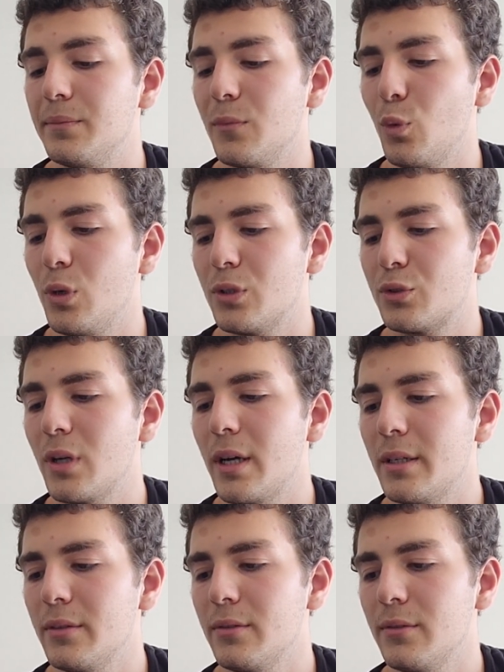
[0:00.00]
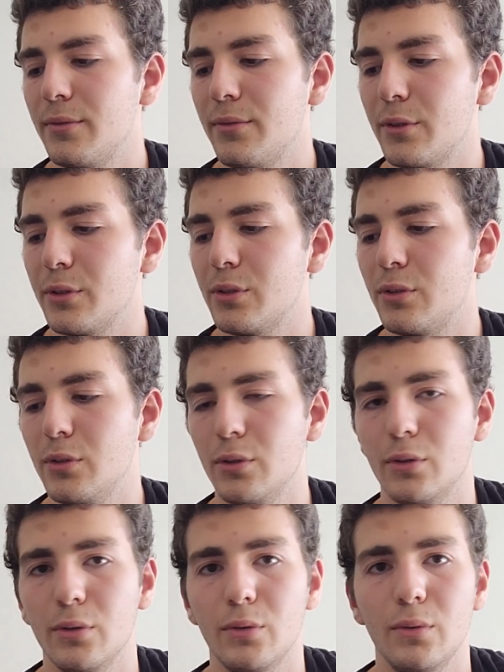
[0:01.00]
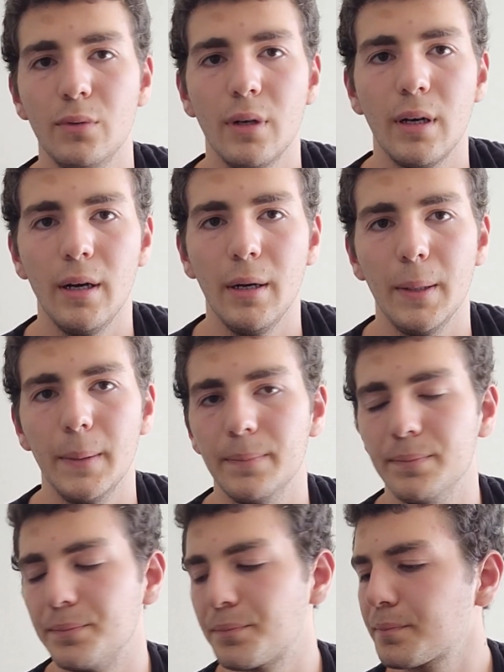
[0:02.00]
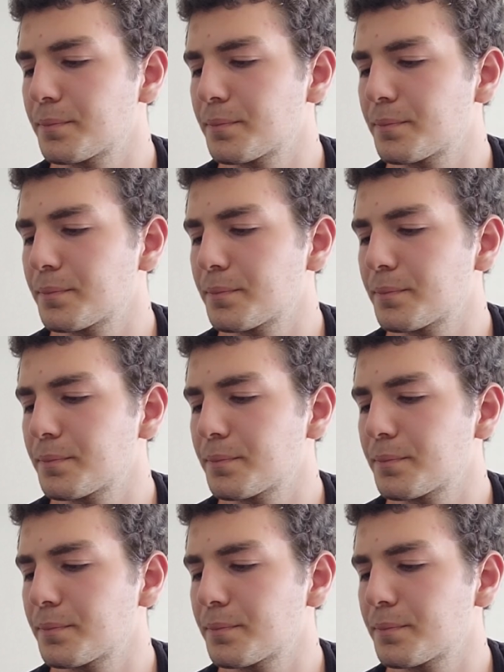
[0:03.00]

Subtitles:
we'll try to first do the